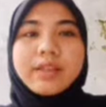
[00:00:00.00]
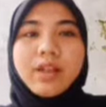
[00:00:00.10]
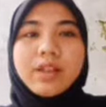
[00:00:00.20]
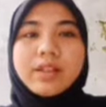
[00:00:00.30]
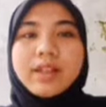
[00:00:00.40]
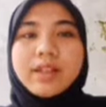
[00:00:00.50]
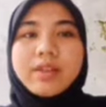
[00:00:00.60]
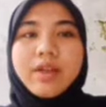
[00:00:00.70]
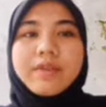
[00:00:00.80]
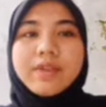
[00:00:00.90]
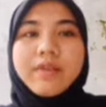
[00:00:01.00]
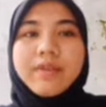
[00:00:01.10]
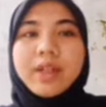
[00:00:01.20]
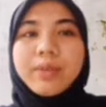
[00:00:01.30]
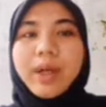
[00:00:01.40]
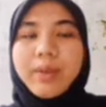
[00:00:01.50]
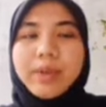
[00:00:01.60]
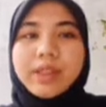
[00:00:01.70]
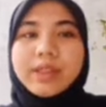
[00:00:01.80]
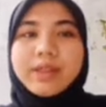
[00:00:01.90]
consists of several
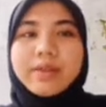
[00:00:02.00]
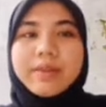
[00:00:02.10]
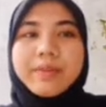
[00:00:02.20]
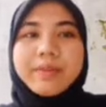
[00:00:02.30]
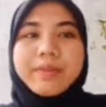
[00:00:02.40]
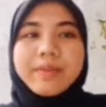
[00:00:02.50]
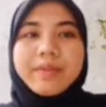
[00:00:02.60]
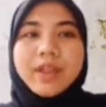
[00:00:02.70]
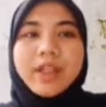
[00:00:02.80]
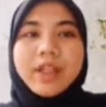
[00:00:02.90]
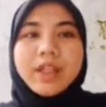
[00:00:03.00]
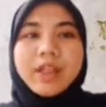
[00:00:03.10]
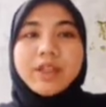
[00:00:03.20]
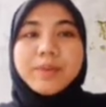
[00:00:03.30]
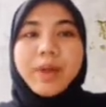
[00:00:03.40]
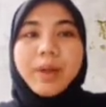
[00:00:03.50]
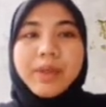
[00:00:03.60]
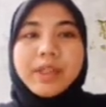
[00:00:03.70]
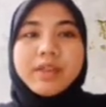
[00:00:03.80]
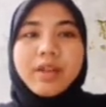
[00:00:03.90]
premises. This
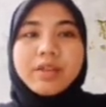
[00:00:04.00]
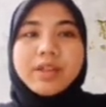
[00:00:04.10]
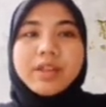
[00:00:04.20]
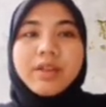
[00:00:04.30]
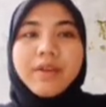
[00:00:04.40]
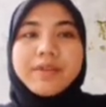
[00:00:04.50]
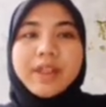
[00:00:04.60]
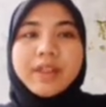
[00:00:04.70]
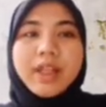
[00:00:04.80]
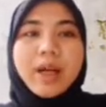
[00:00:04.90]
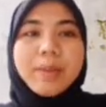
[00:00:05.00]
premise consists of setup